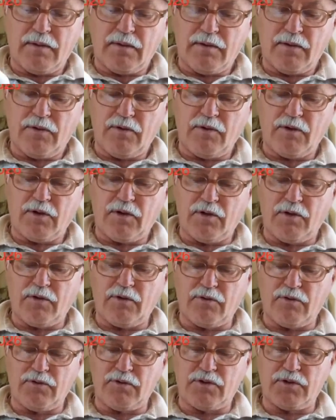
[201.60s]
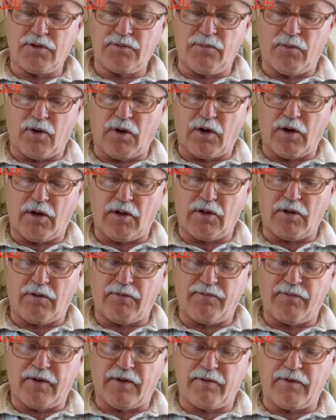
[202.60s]
You can use small or
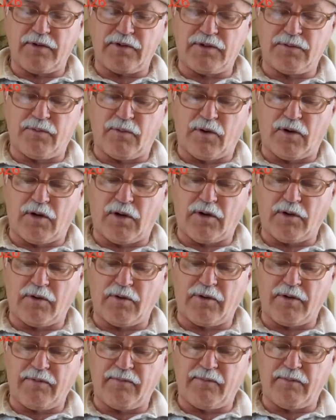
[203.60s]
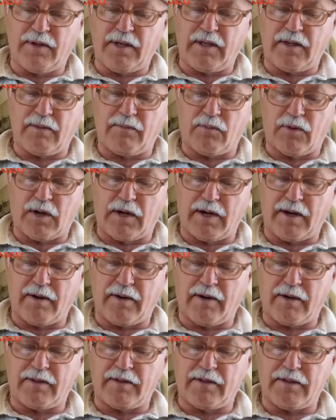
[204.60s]
very small or even medium wire
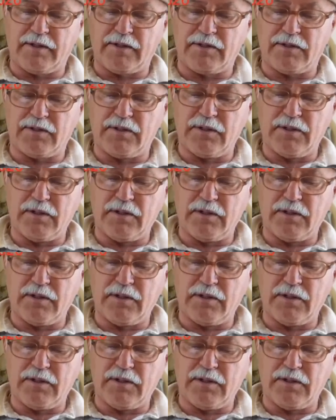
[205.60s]
on this.